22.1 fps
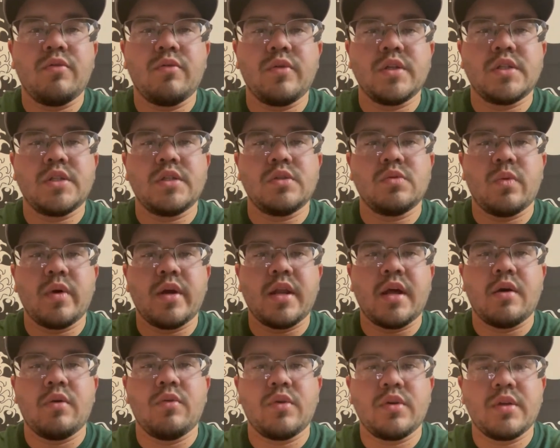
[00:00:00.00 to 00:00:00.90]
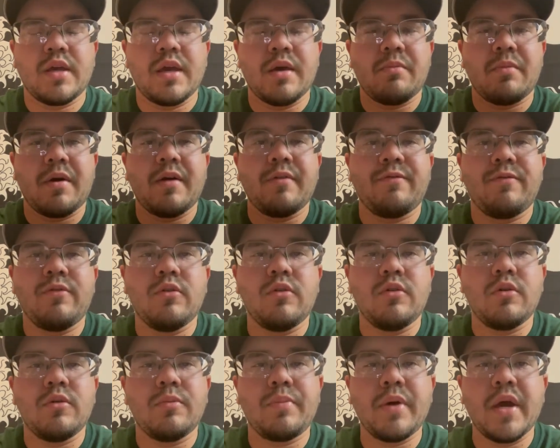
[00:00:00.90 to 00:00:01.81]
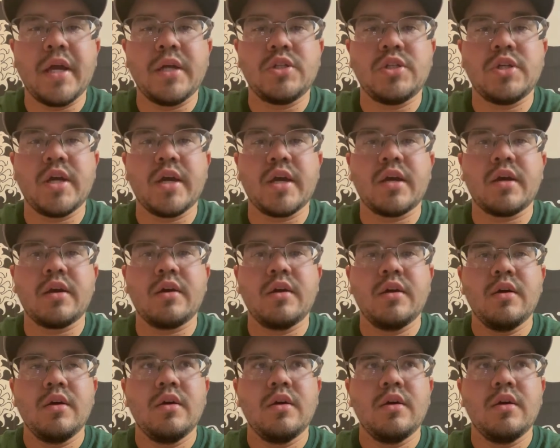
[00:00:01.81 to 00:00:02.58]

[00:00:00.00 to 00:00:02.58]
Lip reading: which is when I would get my full paycheck,